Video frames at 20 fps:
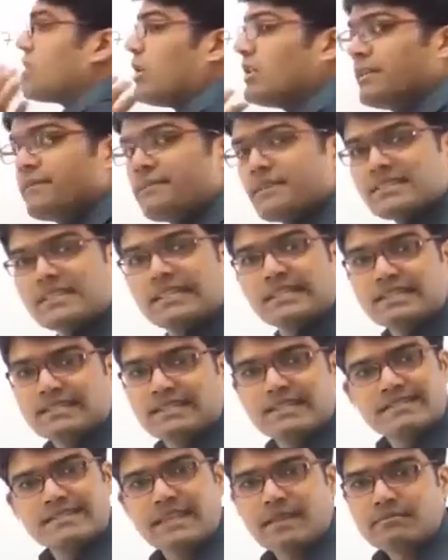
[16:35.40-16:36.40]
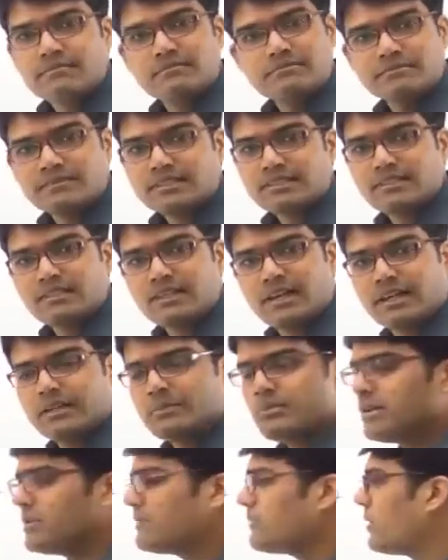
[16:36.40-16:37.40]
all the first letters are same. Are you
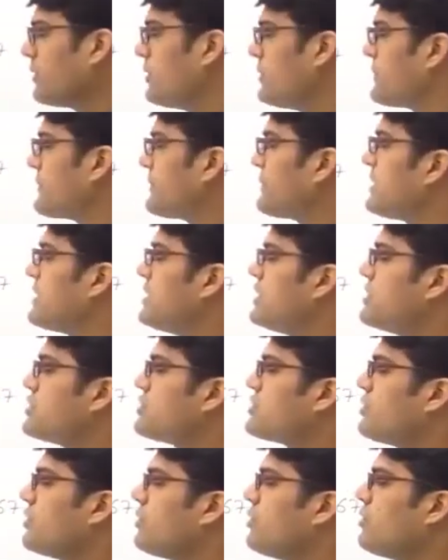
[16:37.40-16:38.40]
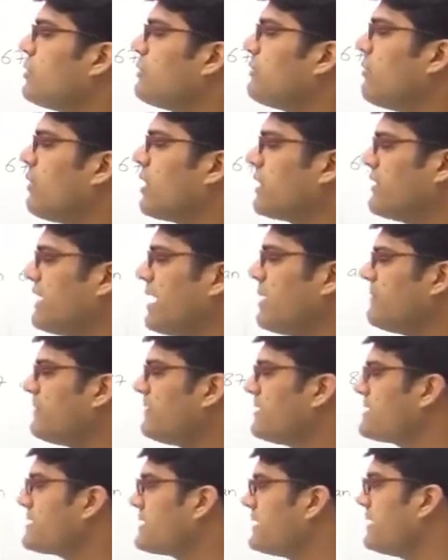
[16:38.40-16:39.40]
able to follow? So what will come
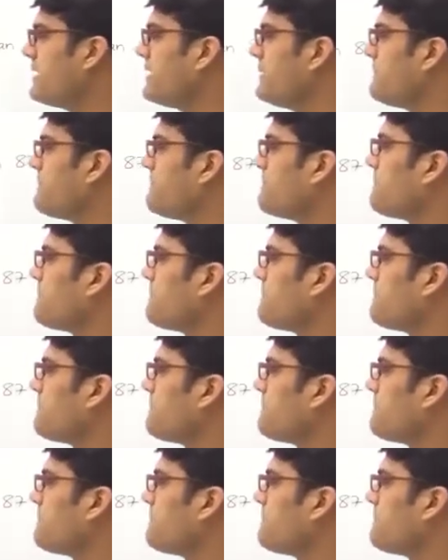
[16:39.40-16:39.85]
first here?